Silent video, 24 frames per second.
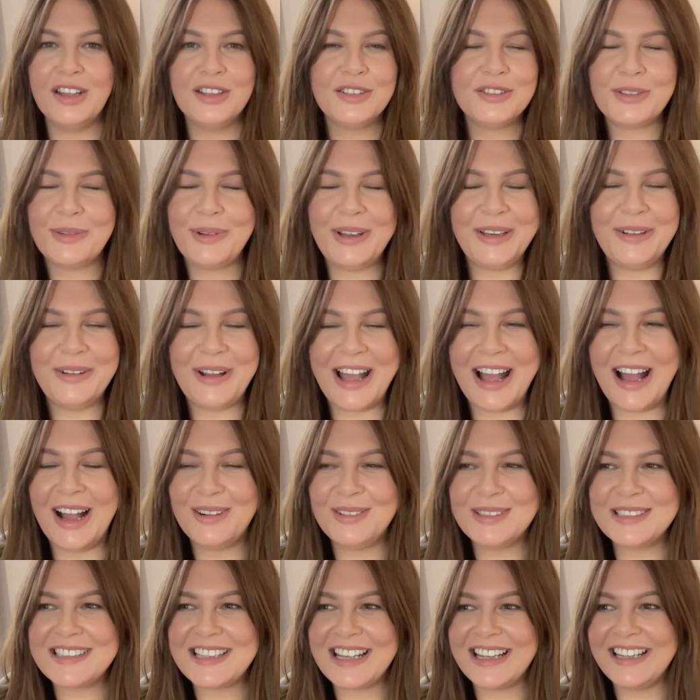So anyway, I
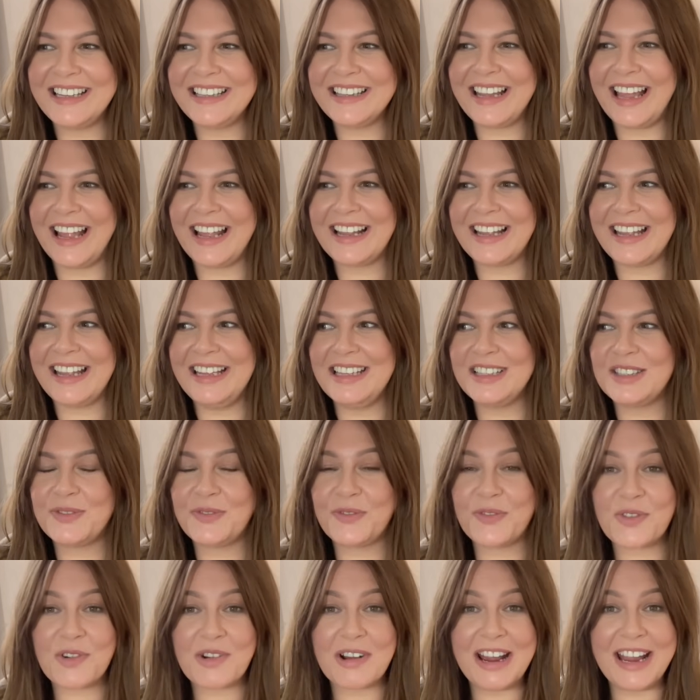was saying, like, it's
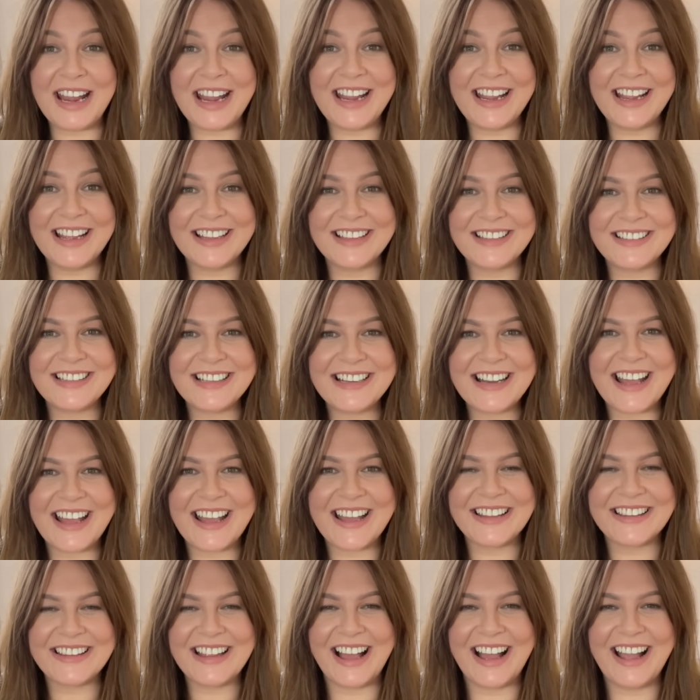free, isn't
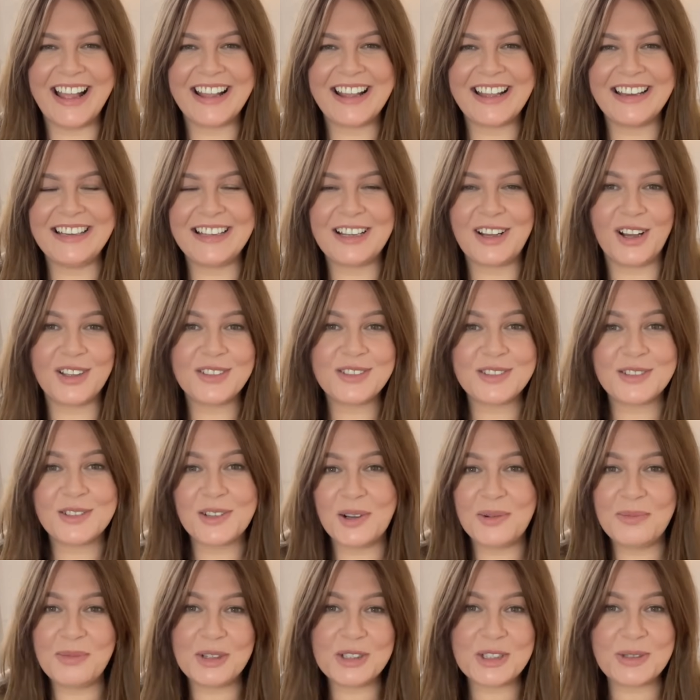it? Like, and it costs
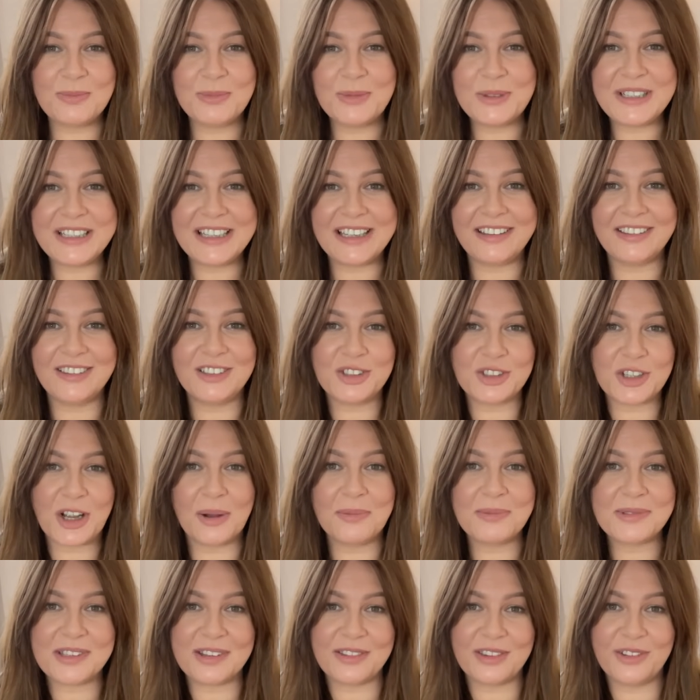so much money in the
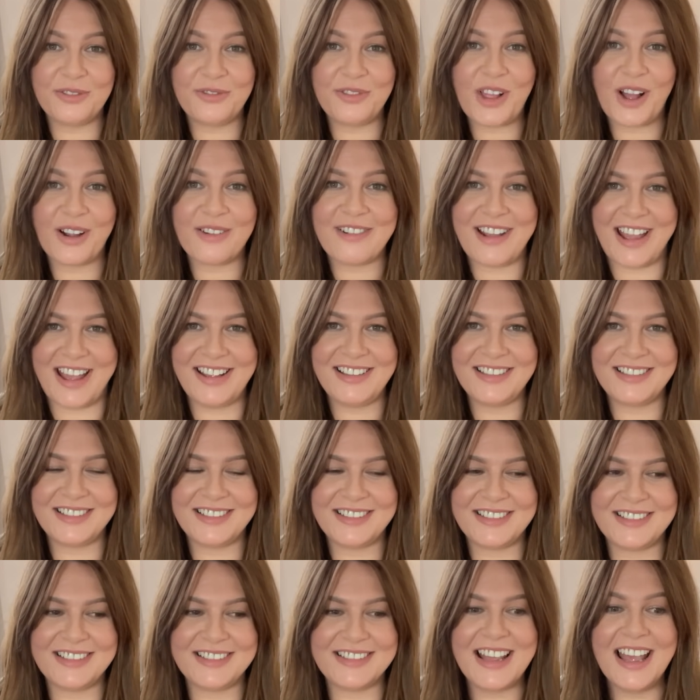shops and the
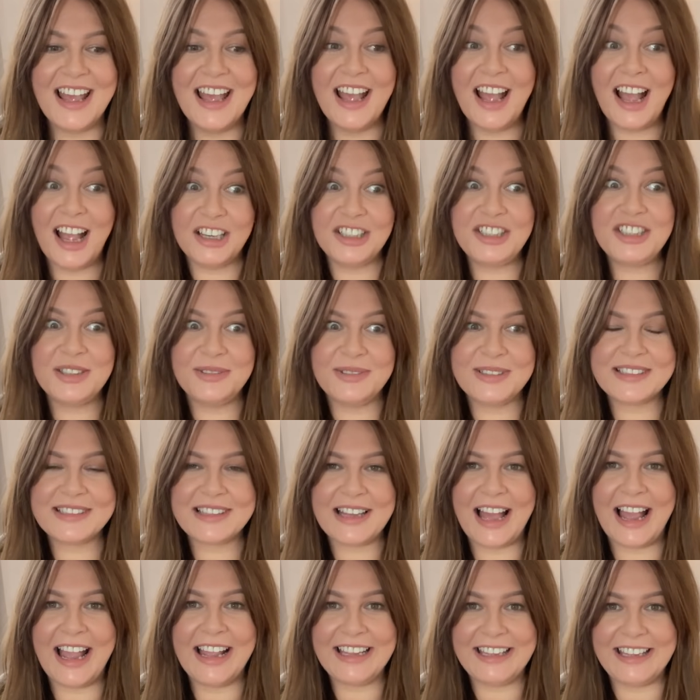florists. And she was
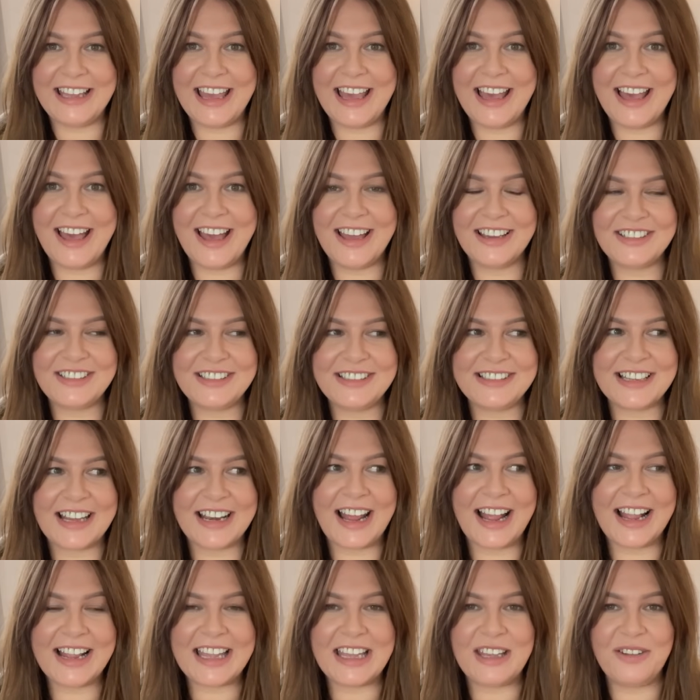like, yeah, she said,
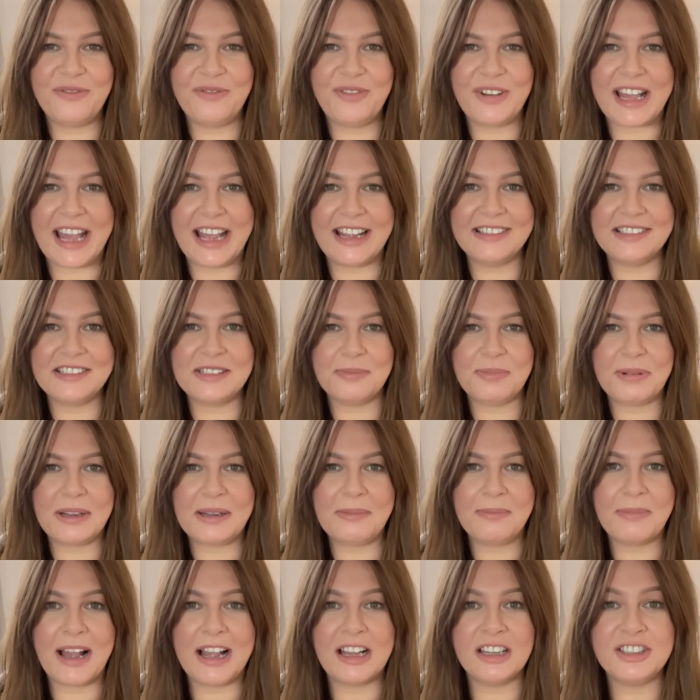I keep forgetting to bring
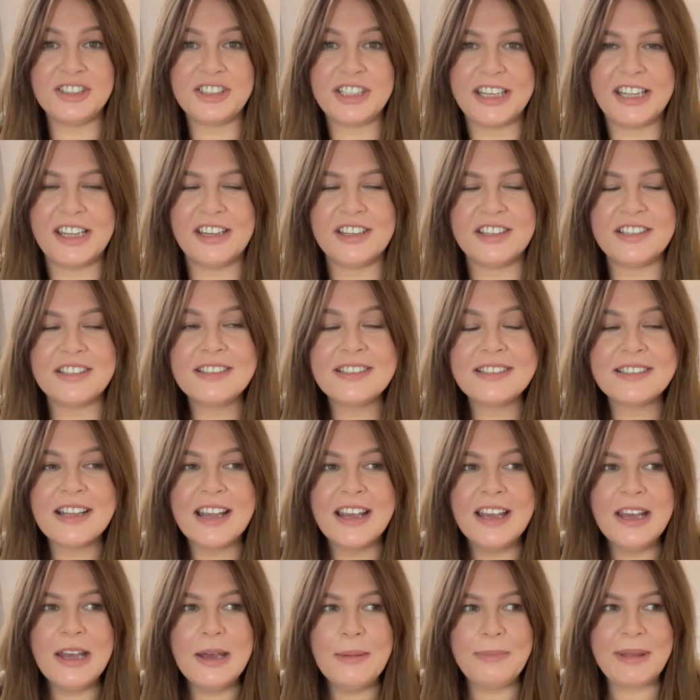my shears
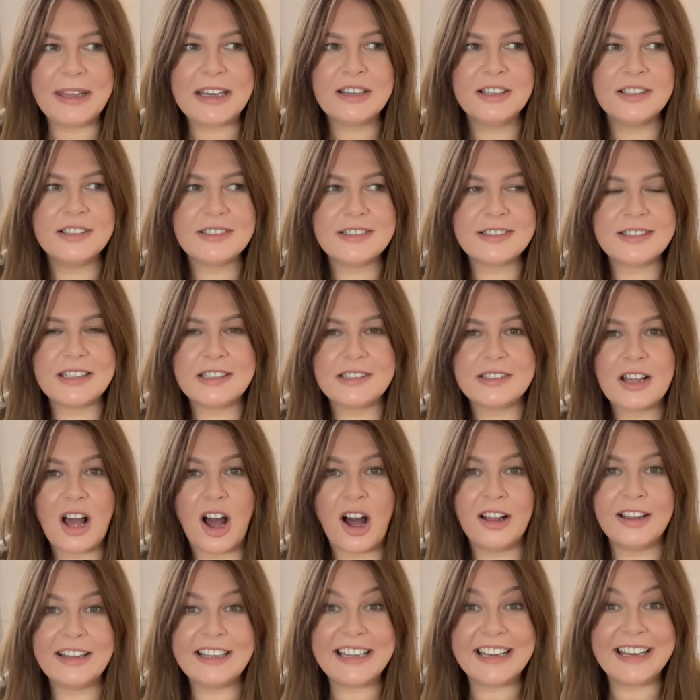because there's
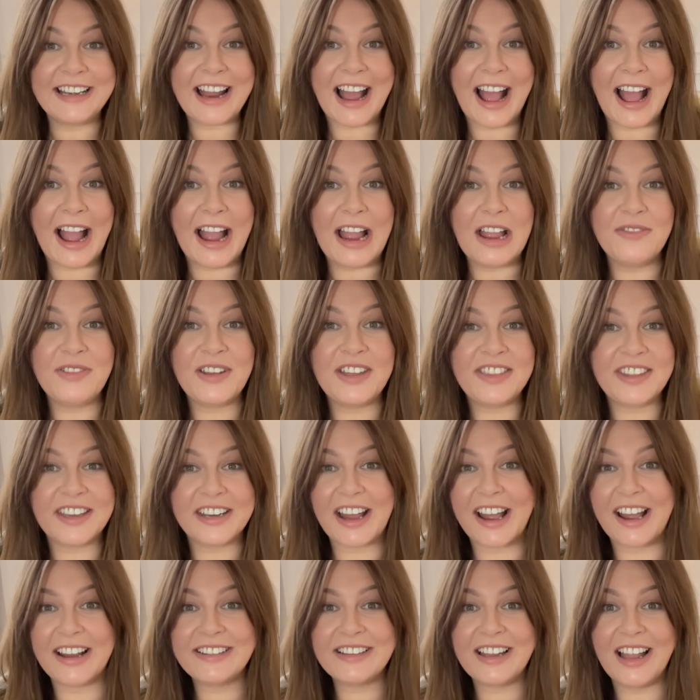holly and ivy that
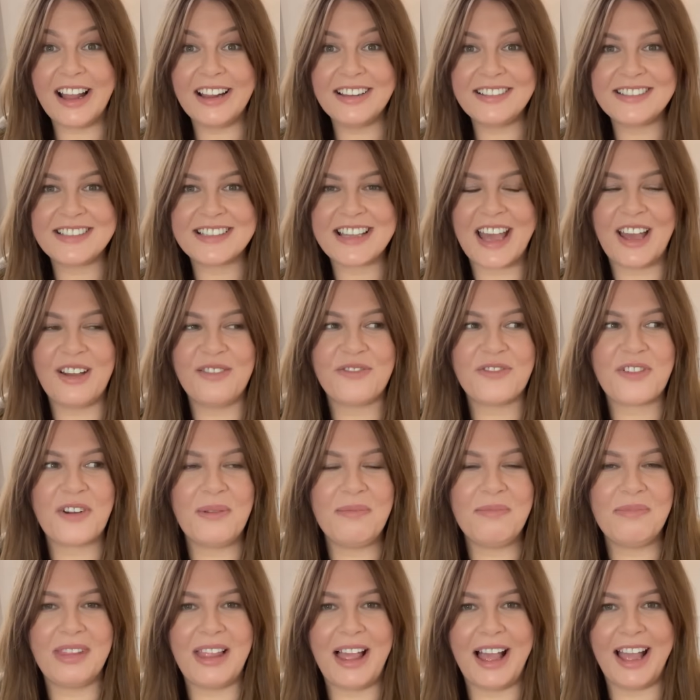I'd like to get
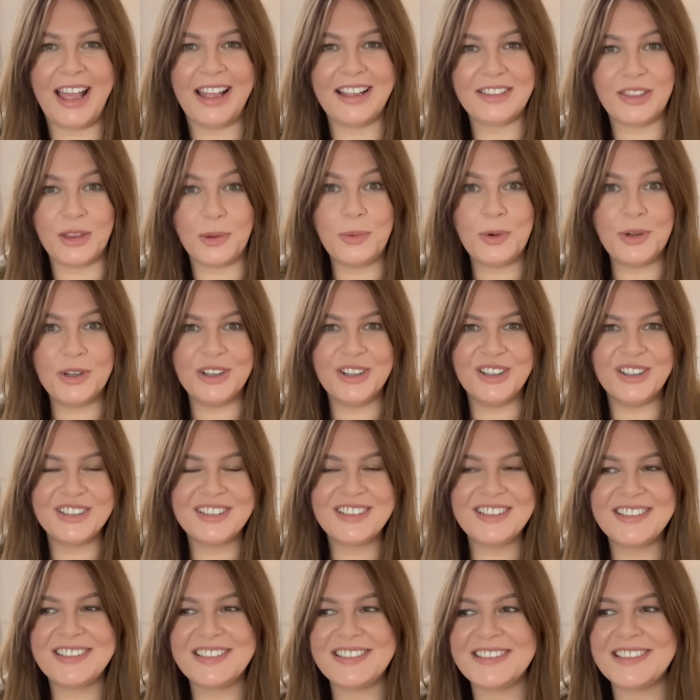from like the
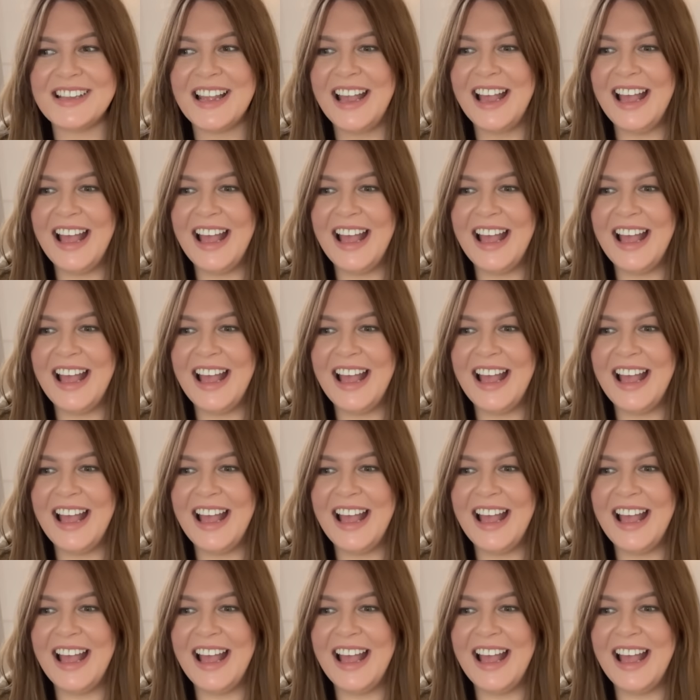woods.